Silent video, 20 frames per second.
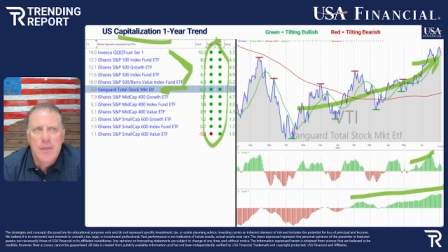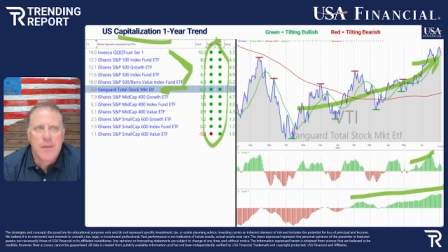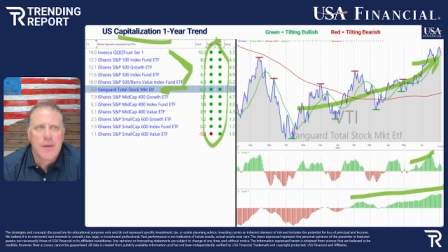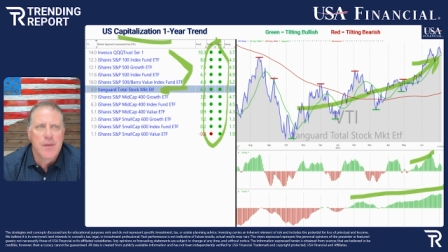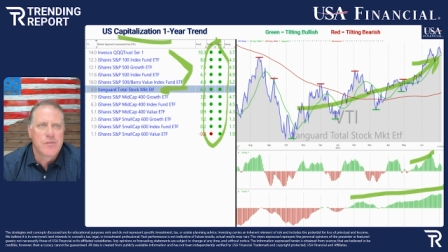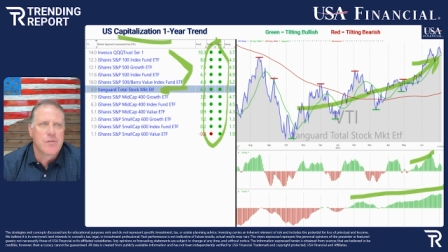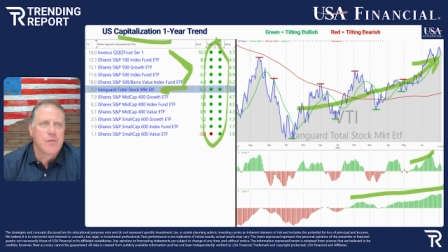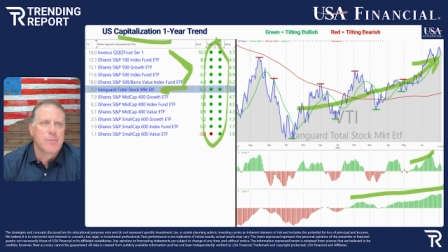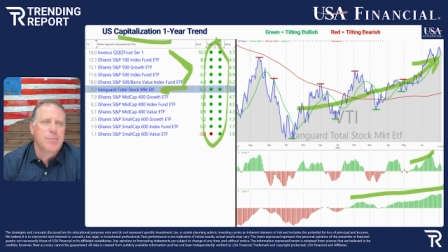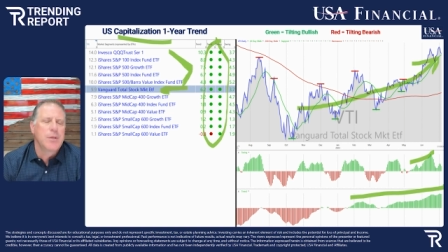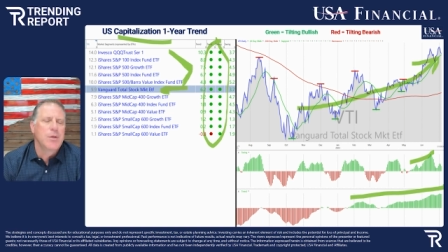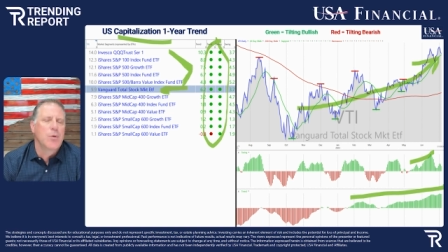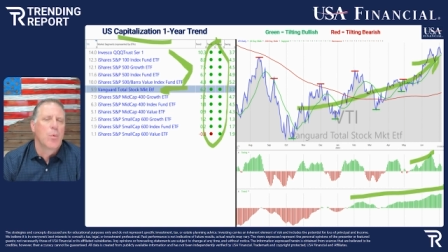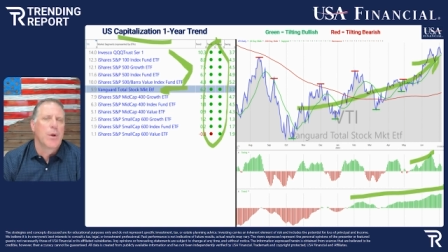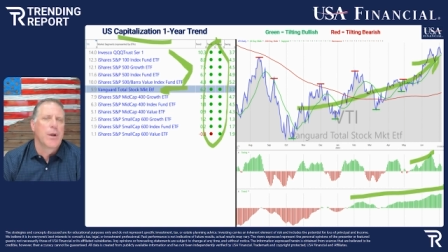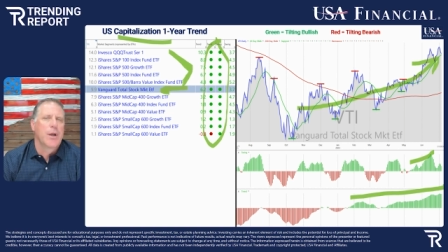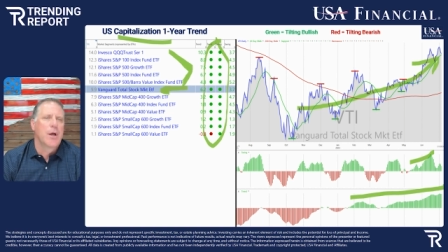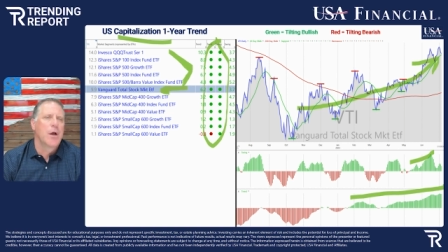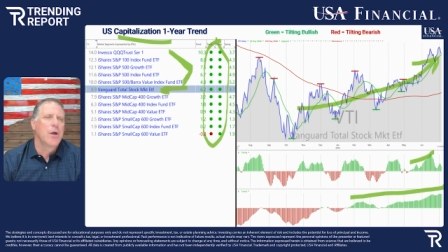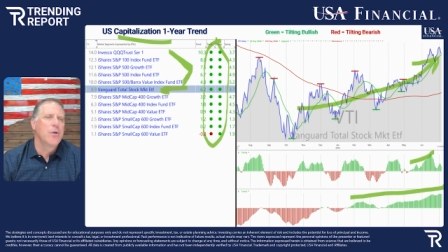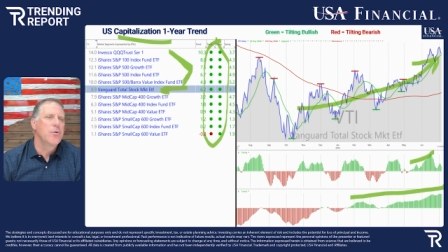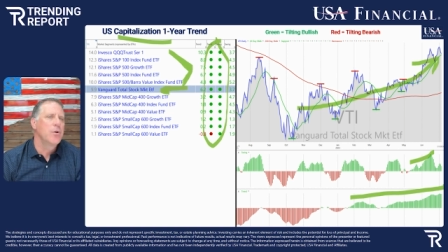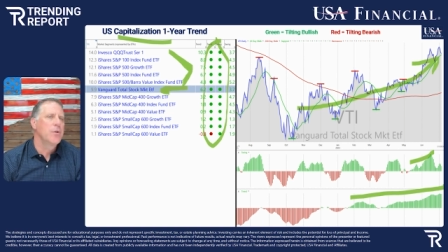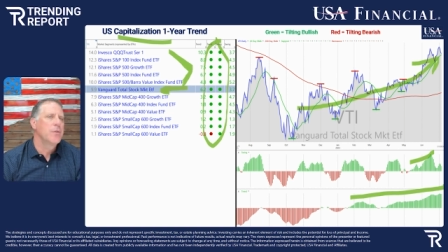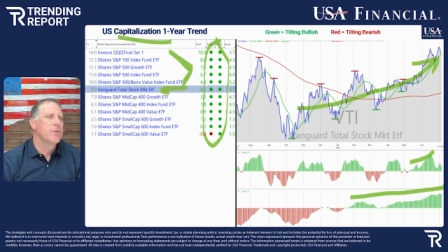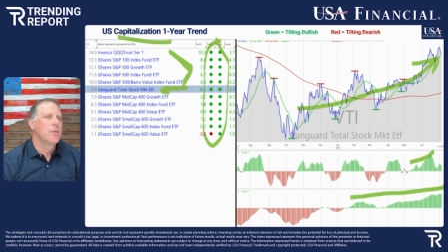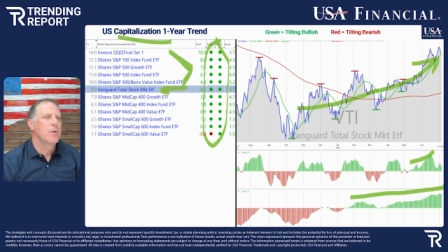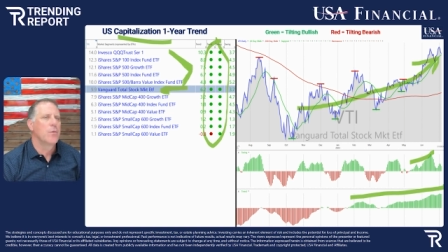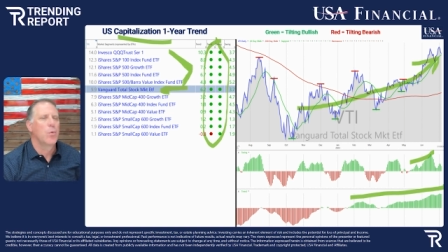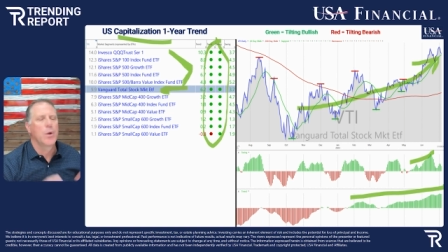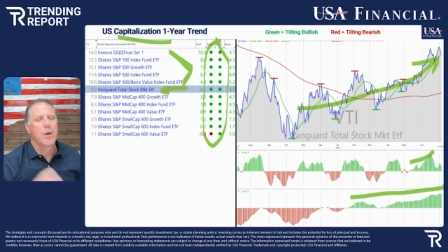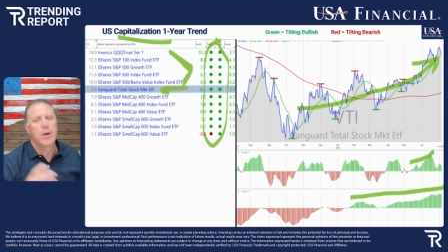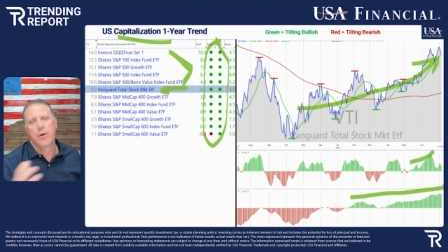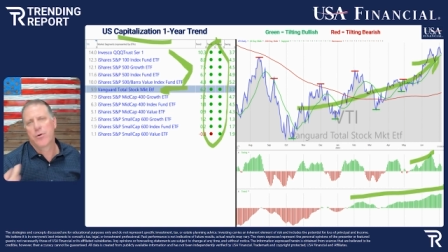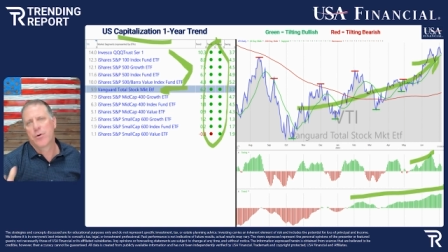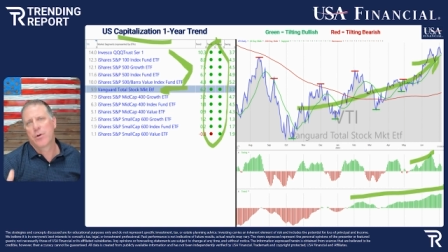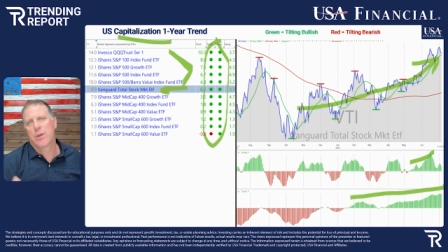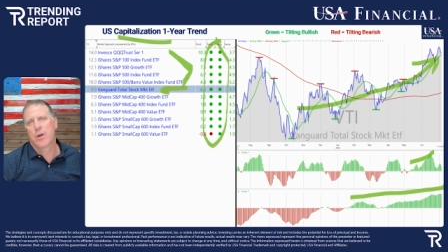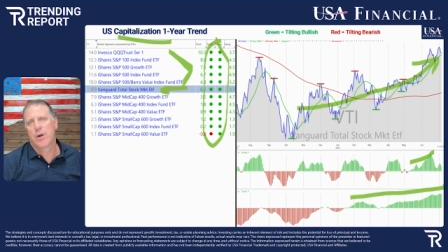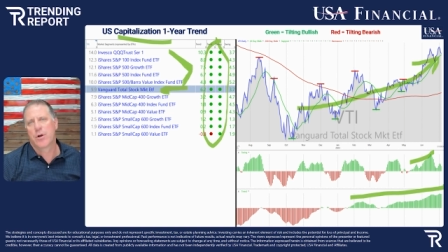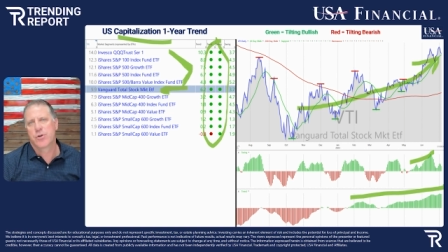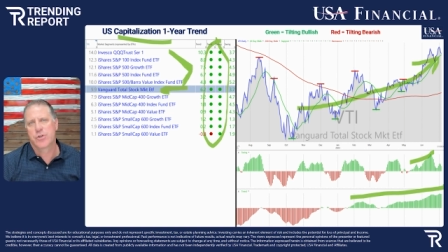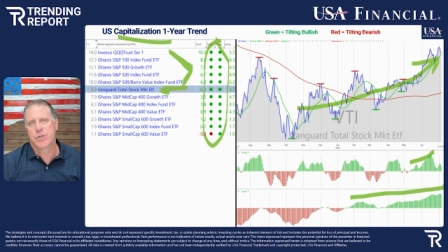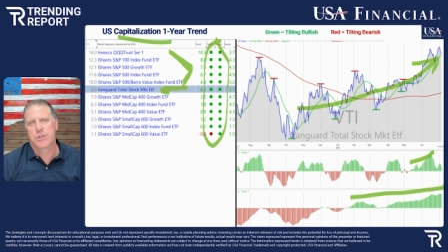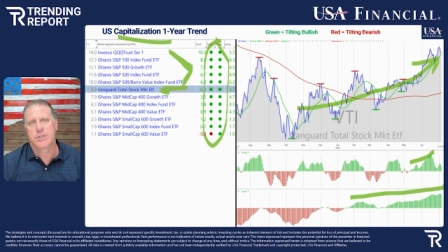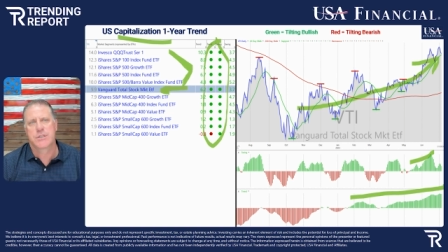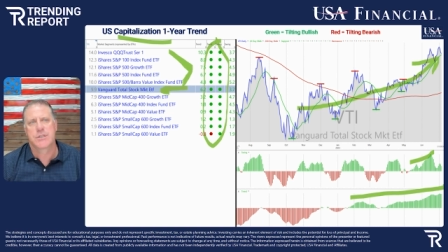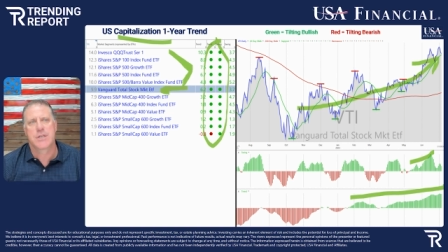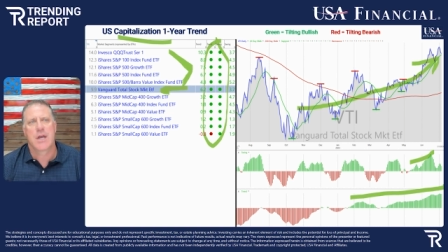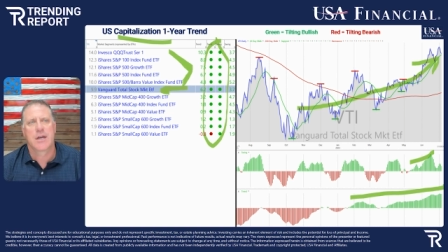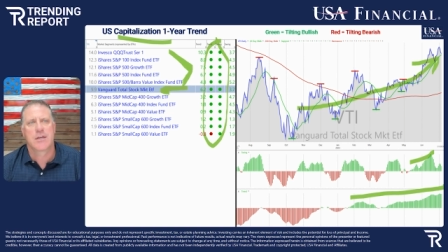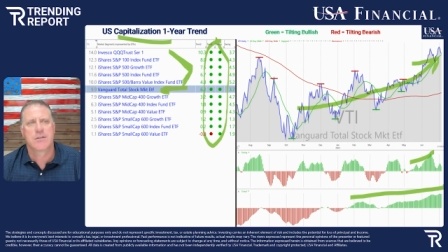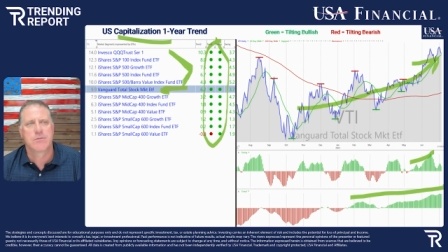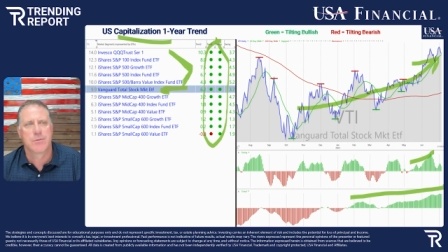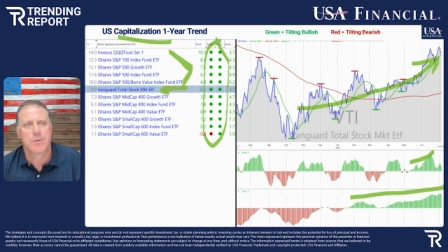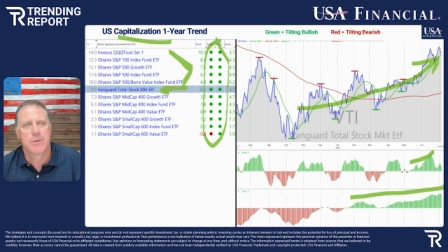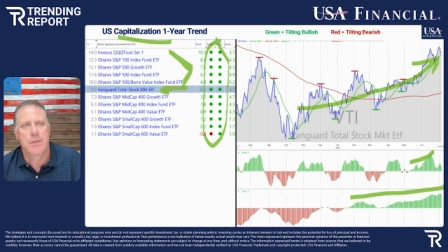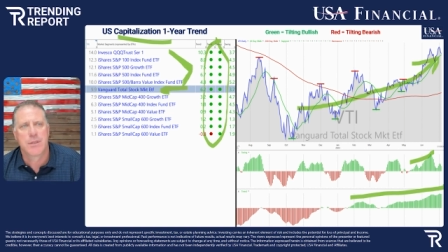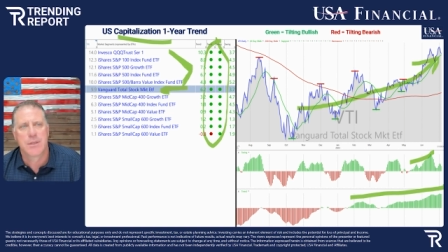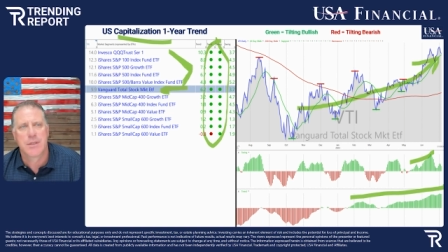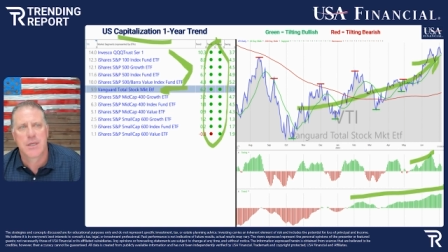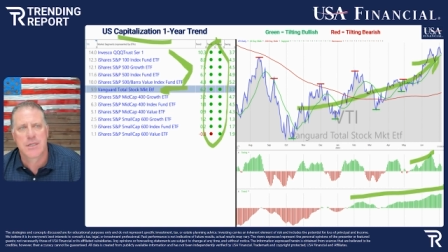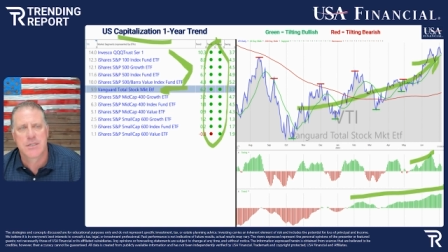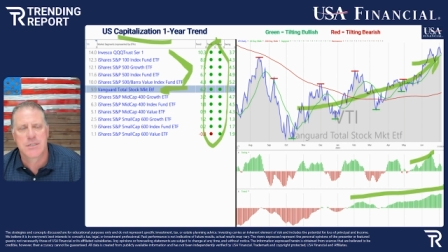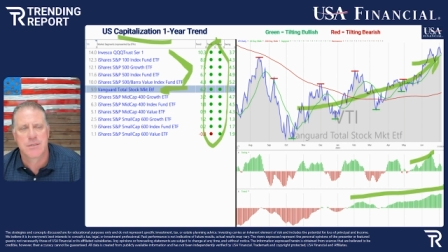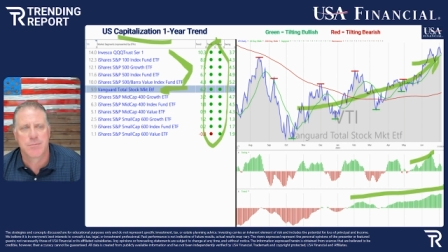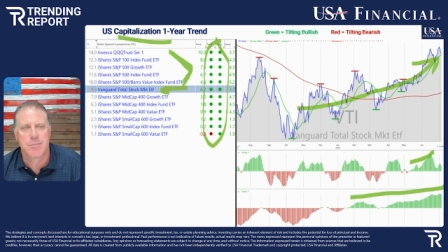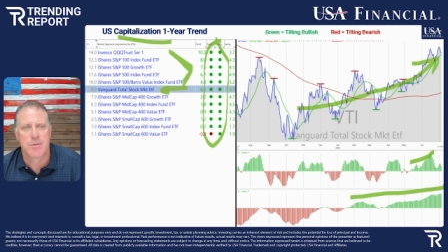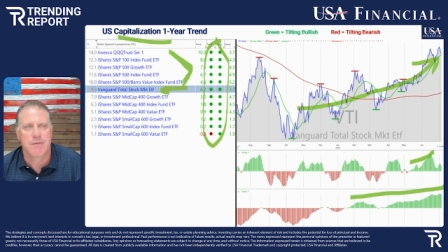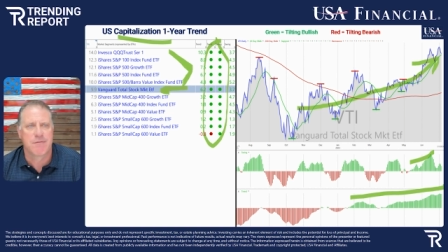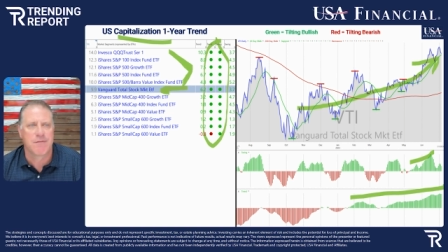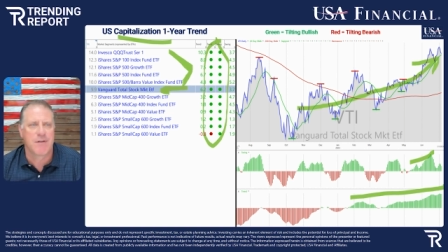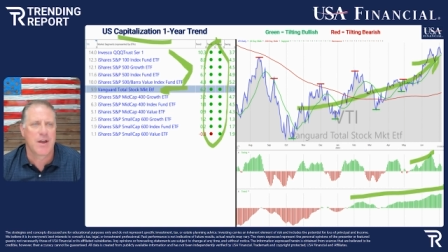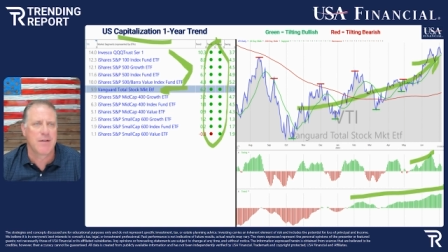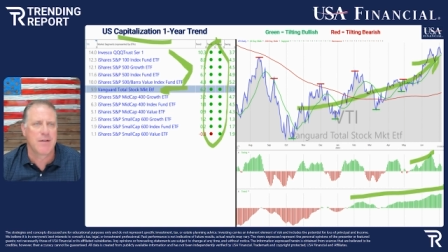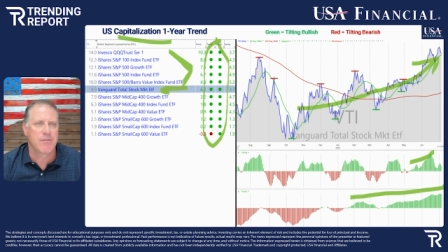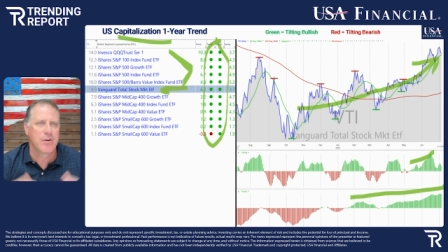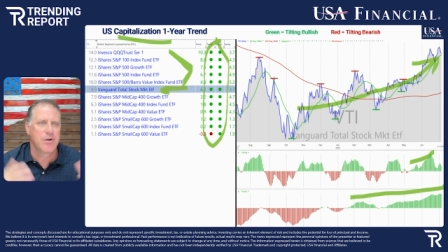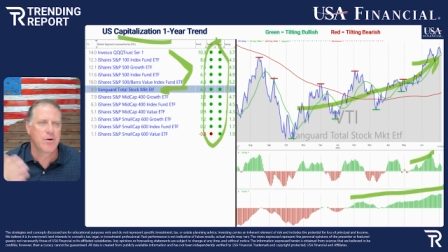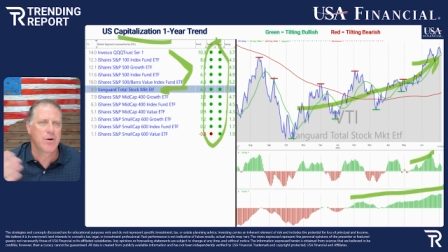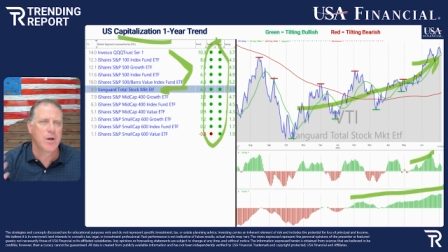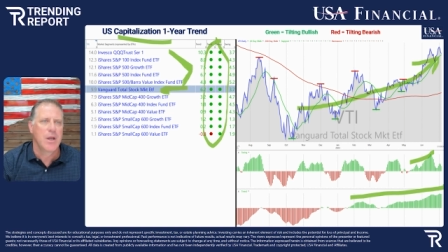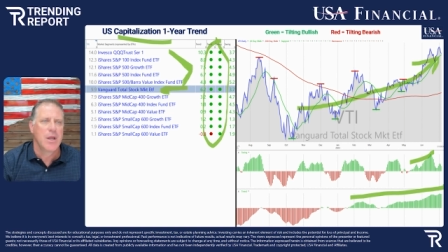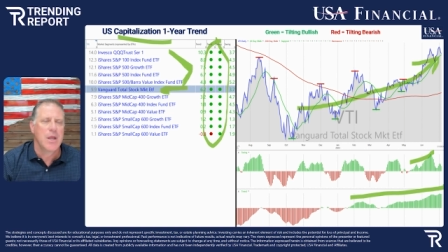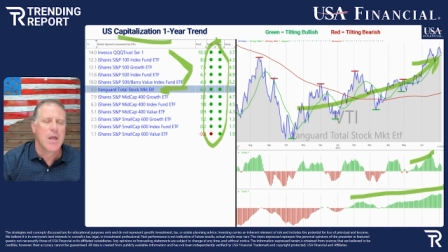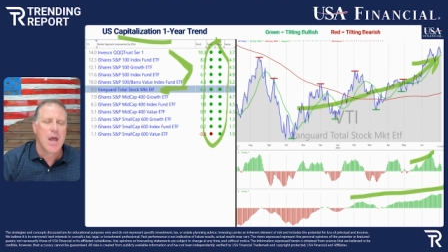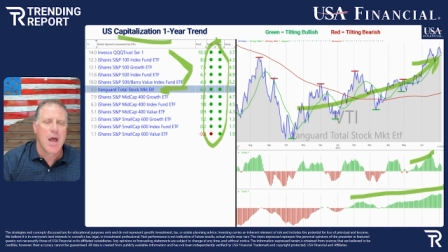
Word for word: The S&P 100, the 100 largest stocks within the S&P 500.